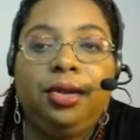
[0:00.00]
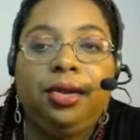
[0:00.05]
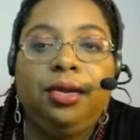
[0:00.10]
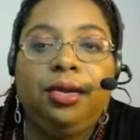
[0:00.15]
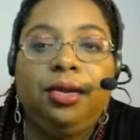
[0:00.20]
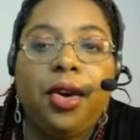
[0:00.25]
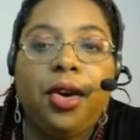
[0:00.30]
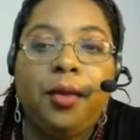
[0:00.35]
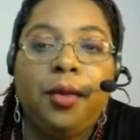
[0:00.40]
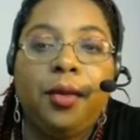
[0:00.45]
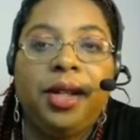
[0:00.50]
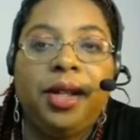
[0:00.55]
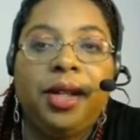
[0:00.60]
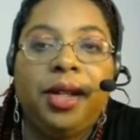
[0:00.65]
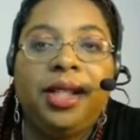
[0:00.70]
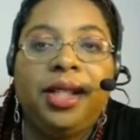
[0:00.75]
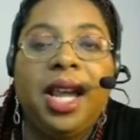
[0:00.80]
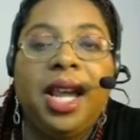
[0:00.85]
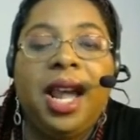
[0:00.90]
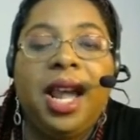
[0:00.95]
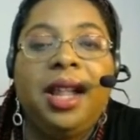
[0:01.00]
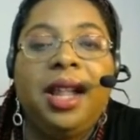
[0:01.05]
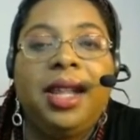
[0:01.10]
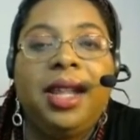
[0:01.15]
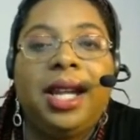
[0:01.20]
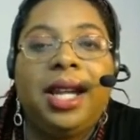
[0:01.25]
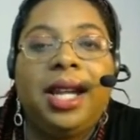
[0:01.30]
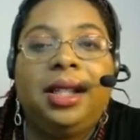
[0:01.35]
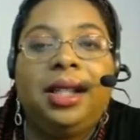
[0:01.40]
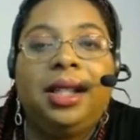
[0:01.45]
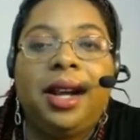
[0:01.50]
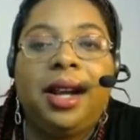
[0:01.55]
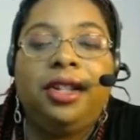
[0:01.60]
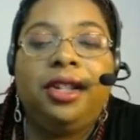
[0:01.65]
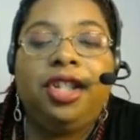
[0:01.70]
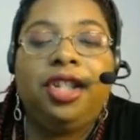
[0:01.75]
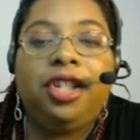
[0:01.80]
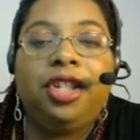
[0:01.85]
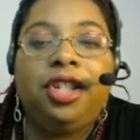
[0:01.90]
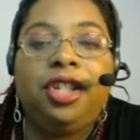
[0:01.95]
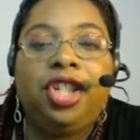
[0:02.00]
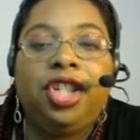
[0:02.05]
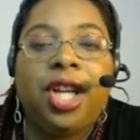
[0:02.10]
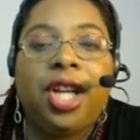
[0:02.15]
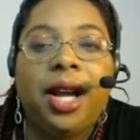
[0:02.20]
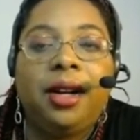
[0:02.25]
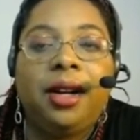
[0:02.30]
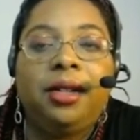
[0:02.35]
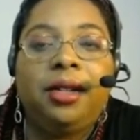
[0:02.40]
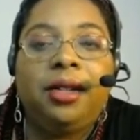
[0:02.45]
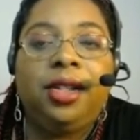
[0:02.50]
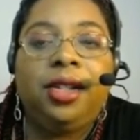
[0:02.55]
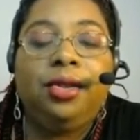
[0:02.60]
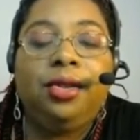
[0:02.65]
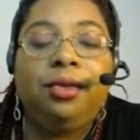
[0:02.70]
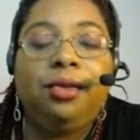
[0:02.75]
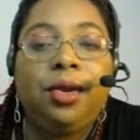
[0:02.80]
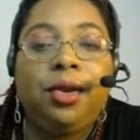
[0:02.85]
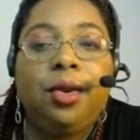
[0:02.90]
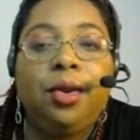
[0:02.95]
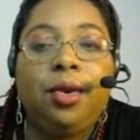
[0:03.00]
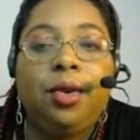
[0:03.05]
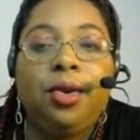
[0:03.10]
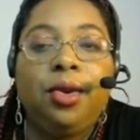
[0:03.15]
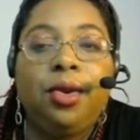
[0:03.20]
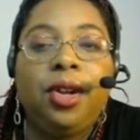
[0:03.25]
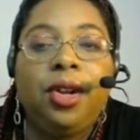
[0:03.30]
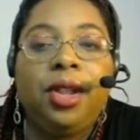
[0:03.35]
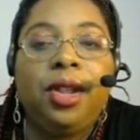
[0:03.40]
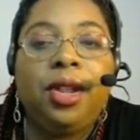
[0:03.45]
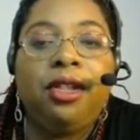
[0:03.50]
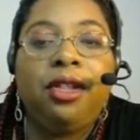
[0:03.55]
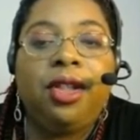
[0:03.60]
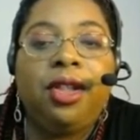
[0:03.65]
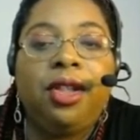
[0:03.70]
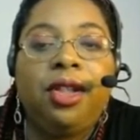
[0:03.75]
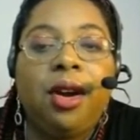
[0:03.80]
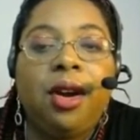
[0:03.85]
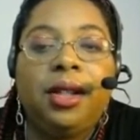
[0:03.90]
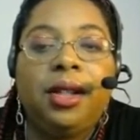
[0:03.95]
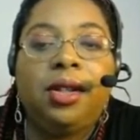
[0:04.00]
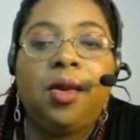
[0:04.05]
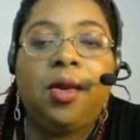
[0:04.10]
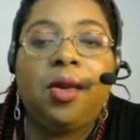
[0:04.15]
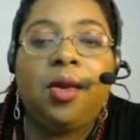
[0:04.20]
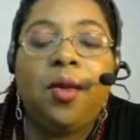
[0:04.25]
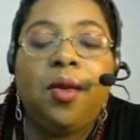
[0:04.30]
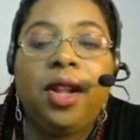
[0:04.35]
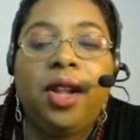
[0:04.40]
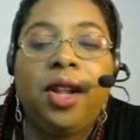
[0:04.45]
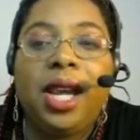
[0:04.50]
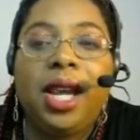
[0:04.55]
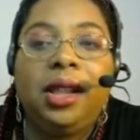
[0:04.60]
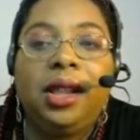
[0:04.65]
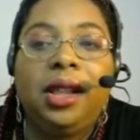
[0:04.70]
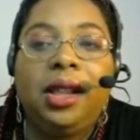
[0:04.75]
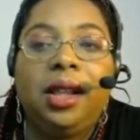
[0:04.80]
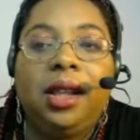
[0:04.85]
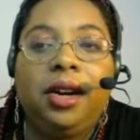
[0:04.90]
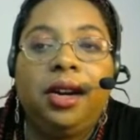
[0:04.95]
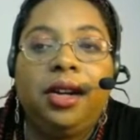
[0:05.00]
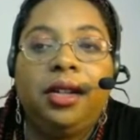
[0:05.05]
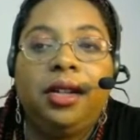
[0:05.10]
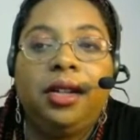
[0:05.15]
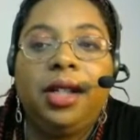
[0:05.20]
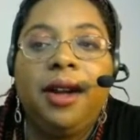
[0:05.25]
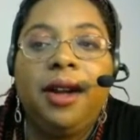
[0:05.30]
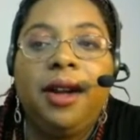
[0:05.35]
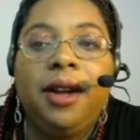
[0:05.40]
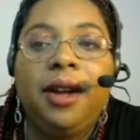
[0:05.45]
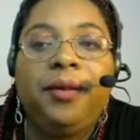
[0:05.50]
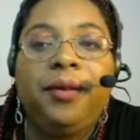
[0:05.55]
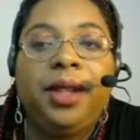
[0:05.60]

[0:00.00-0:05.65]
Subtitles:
digital notebooks that allows your child to record their thoughts on what they learned,